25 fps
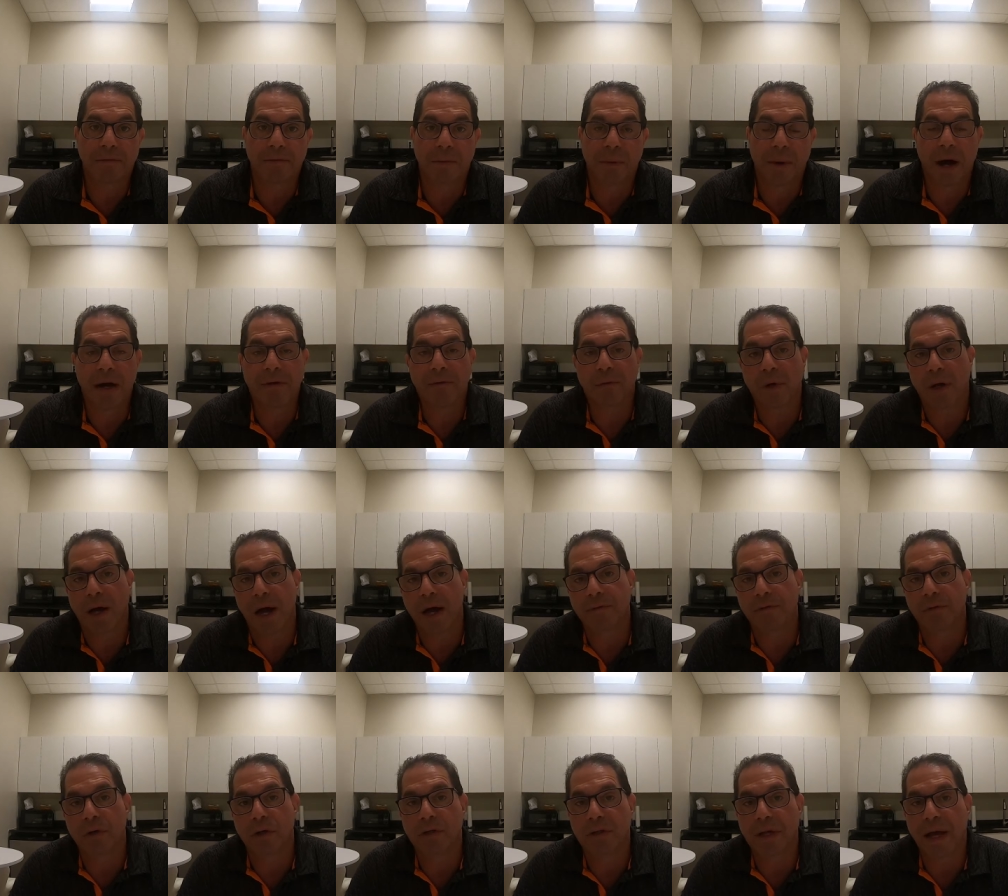From what
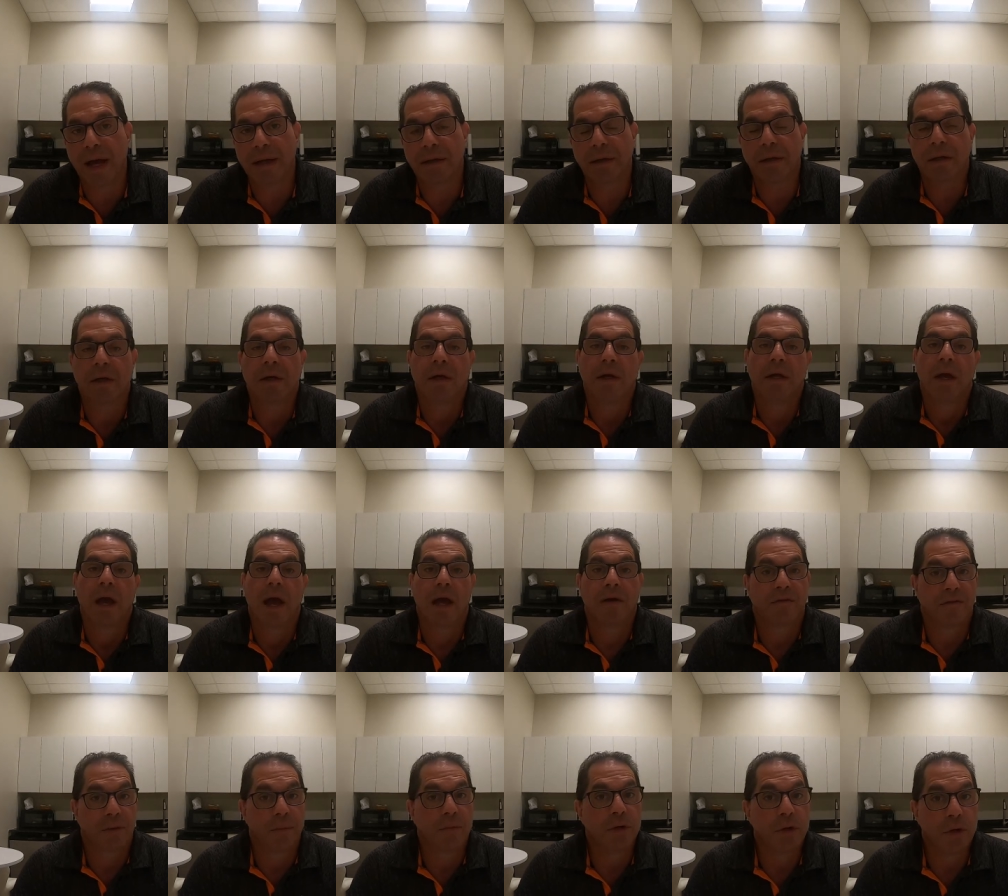I've looked at and
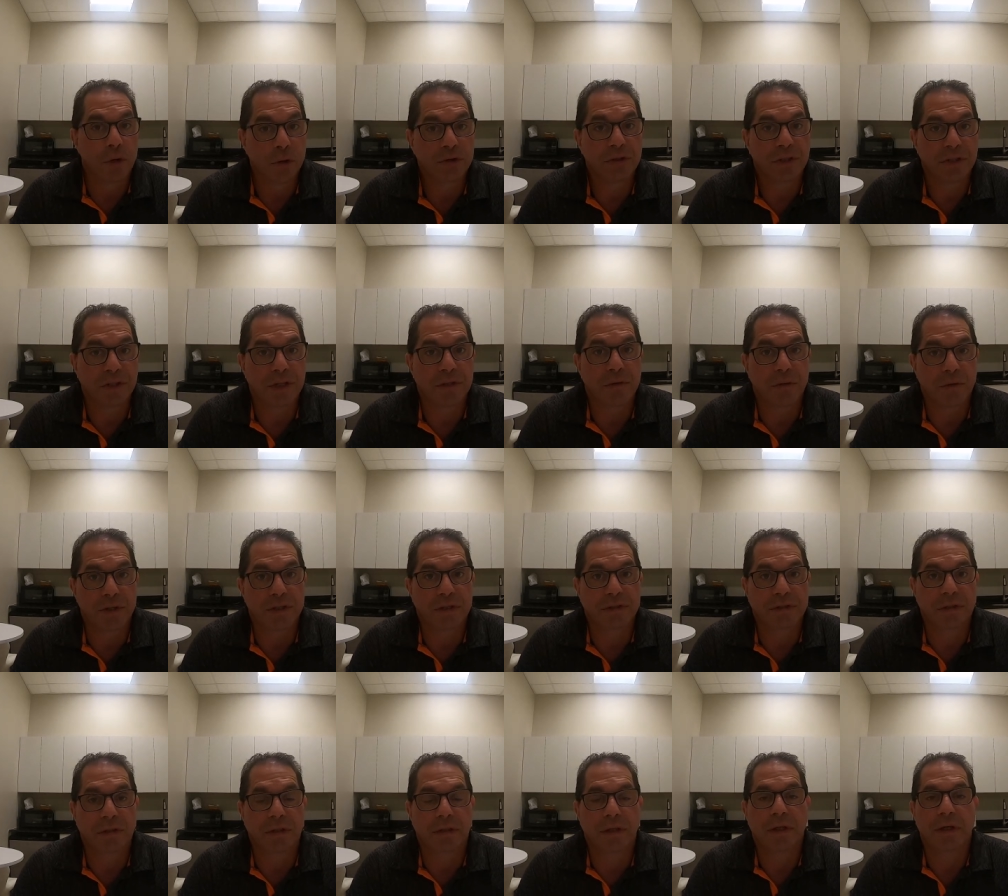from using it
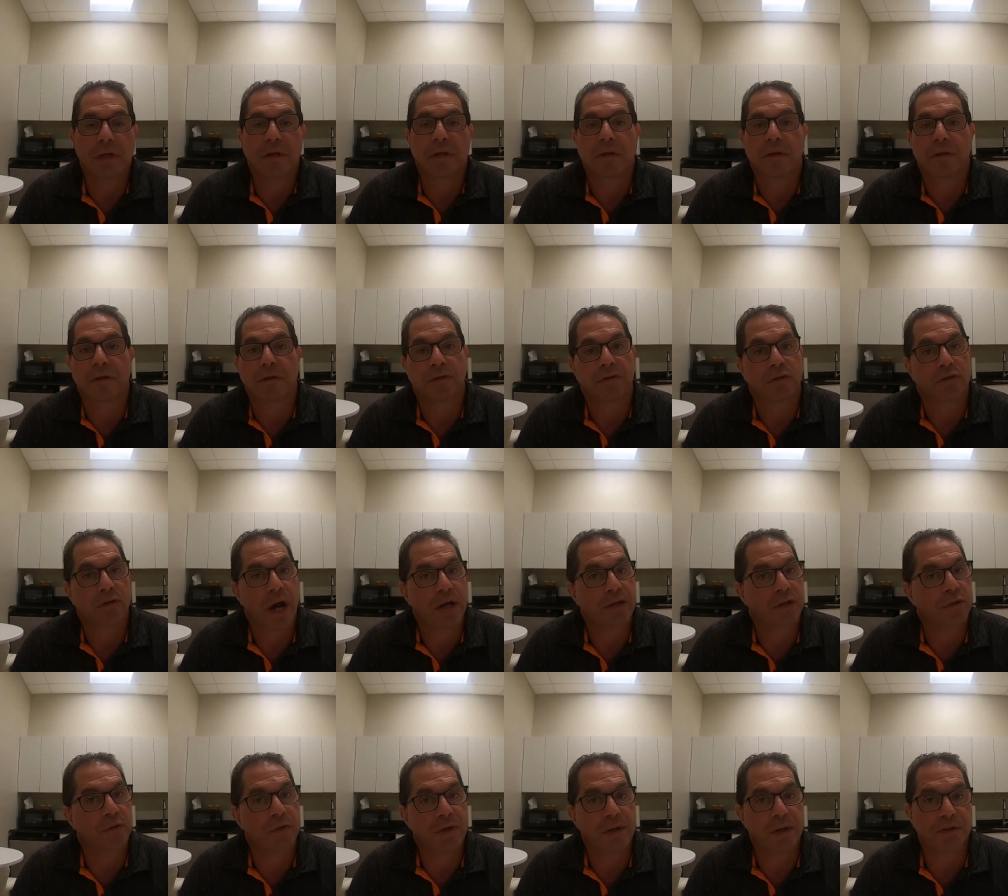recently, the
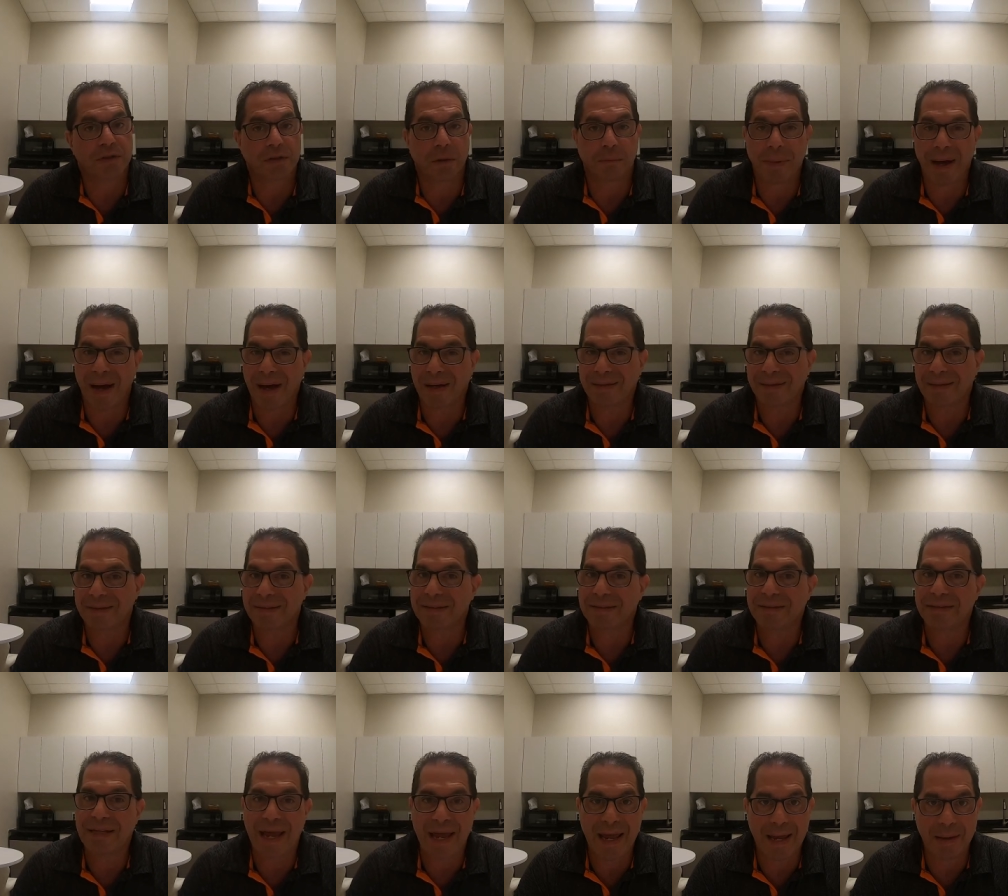stretch feels about the
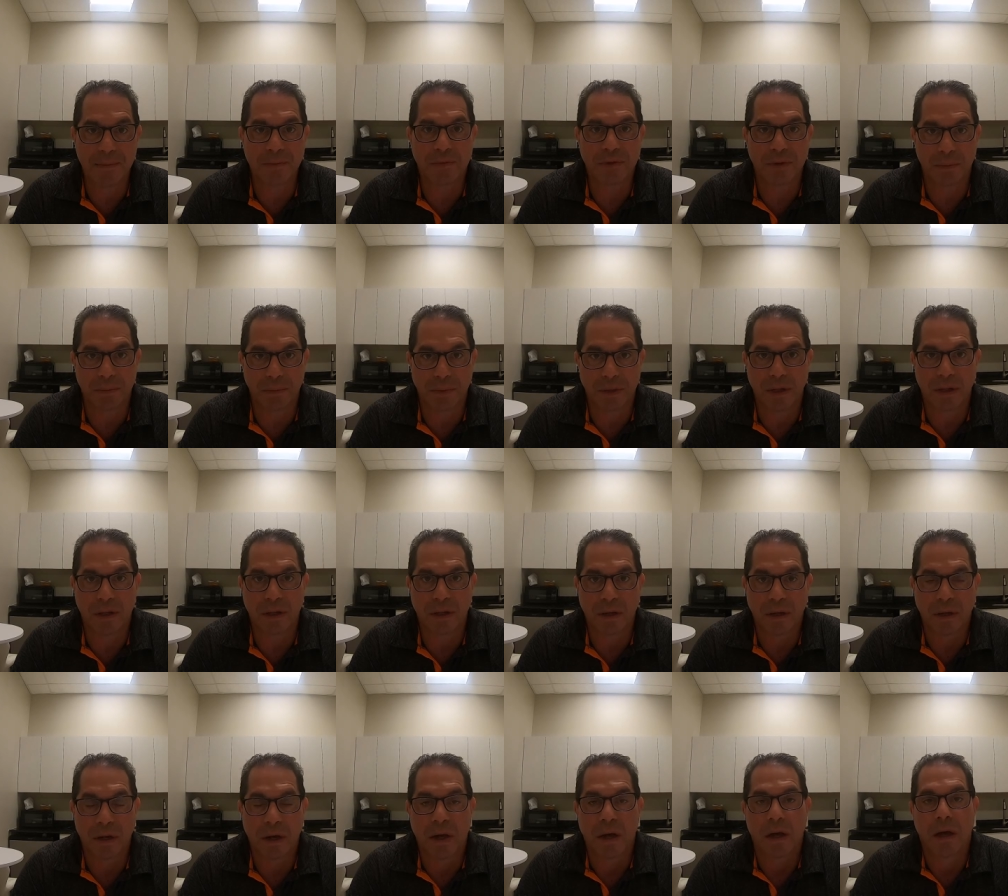same to me,
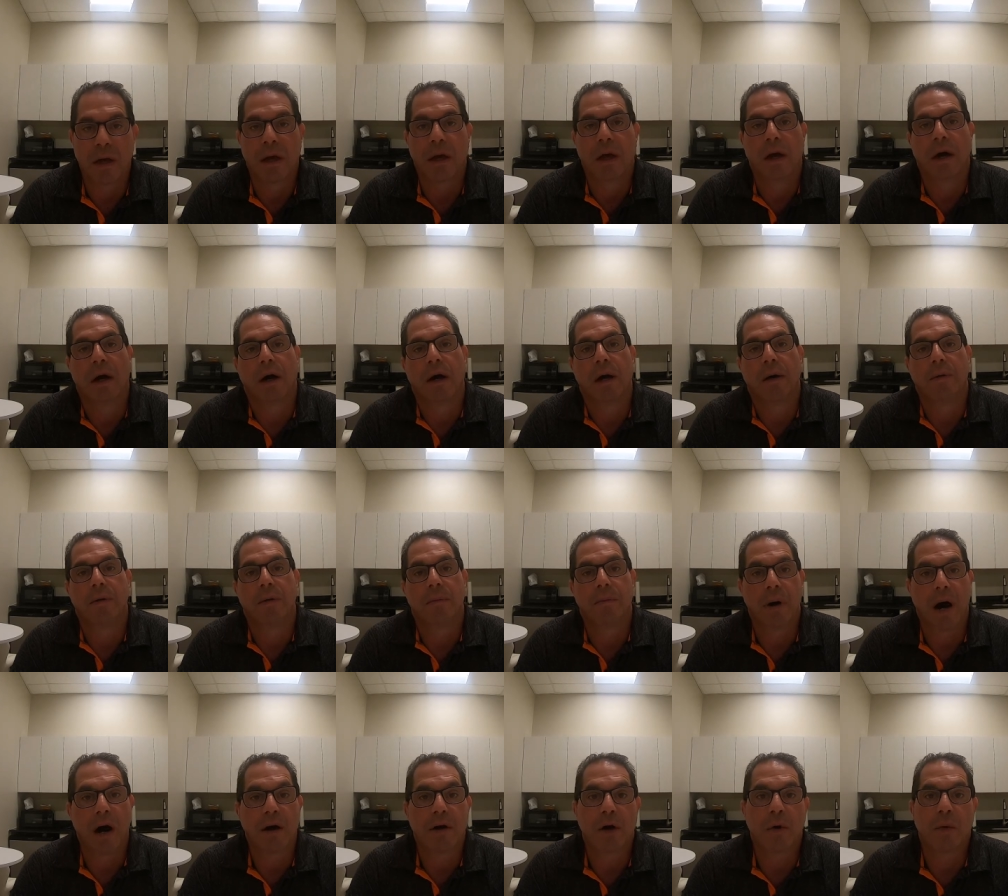the
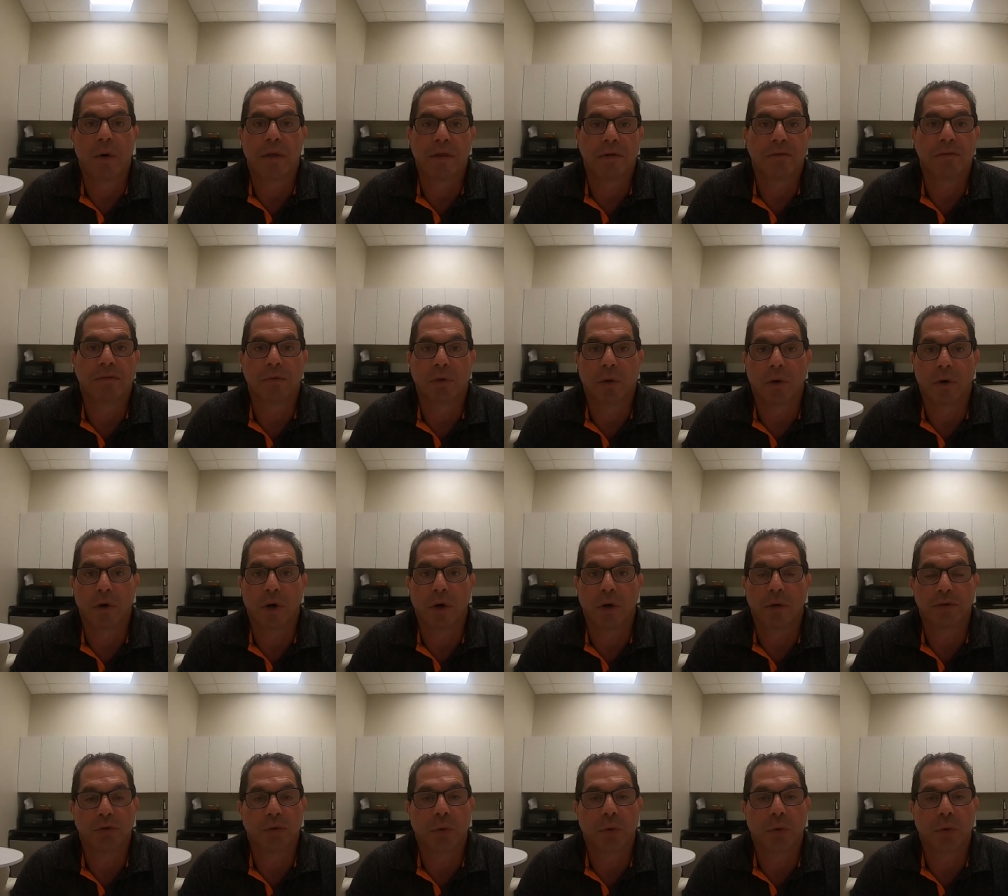mono and the fluoro.